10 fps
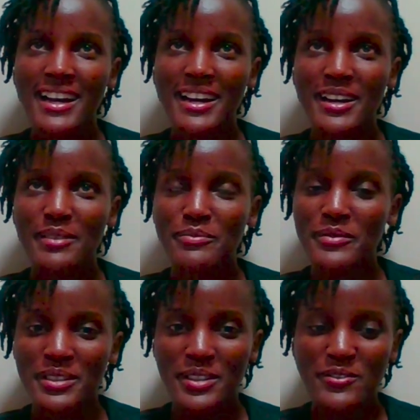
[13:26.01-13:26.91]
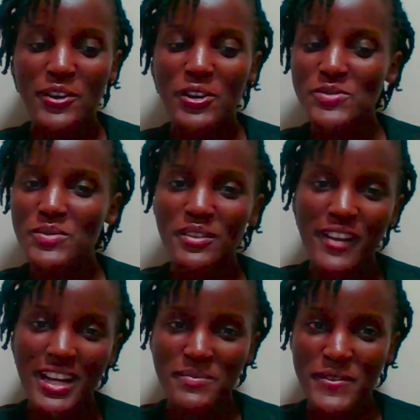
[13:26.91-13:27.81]
Of course, with
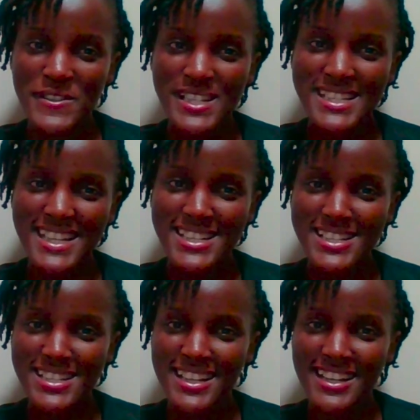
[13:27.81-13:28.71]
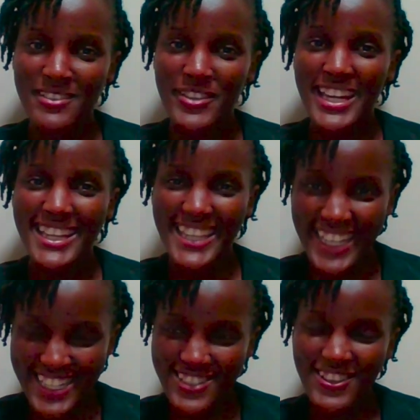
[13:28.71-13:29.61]
grant processes, we are
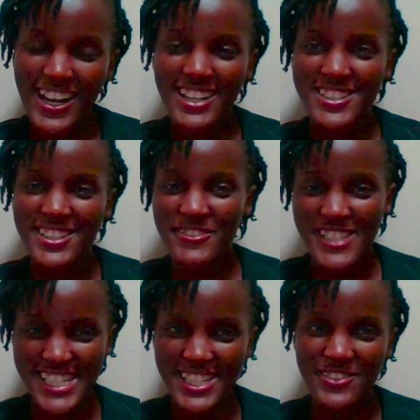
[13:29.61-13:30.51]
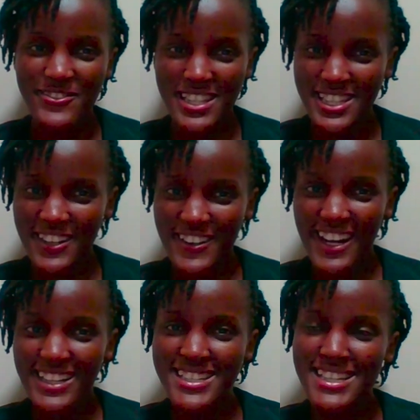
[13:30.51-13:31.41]
yet to actually receive the
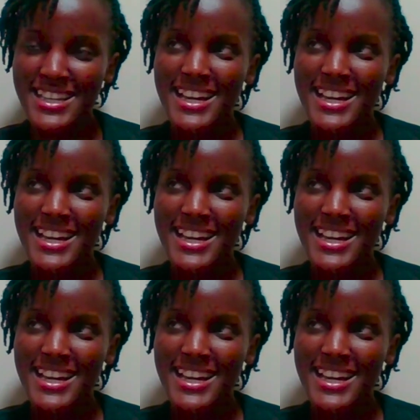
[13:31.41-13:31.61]
grant.